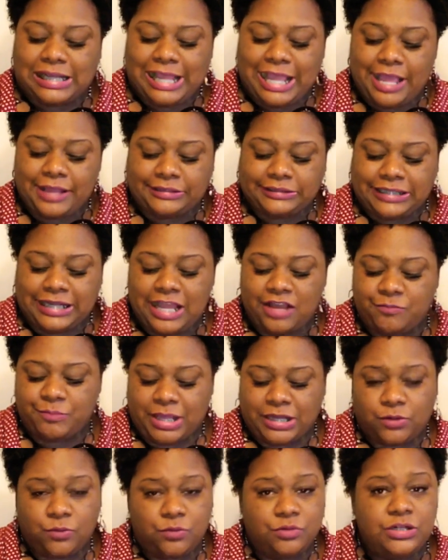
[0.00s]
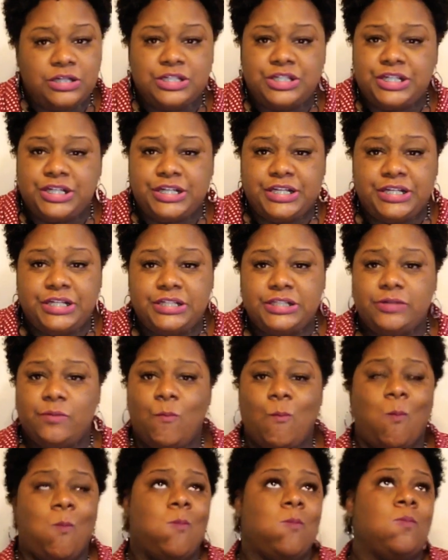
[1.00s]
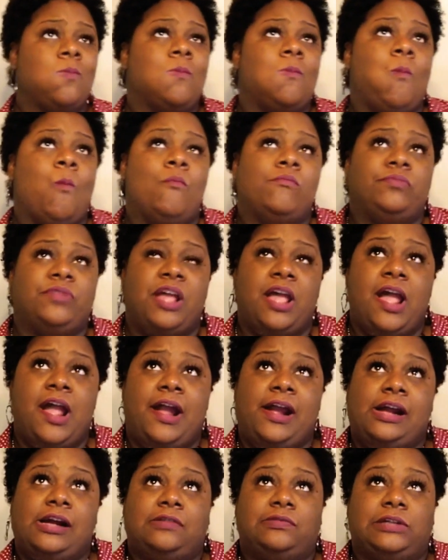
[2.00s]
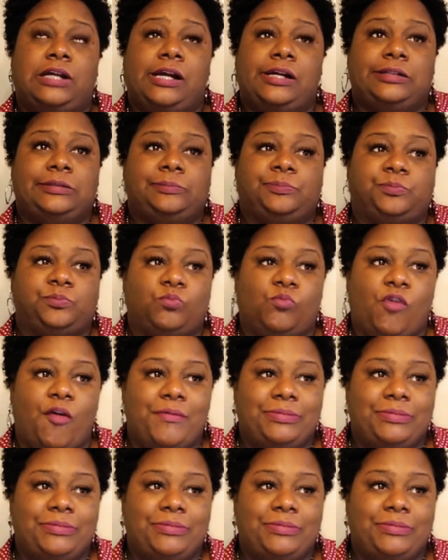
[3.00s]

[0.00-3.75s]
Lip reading: They have macaroni and cheese. They have, I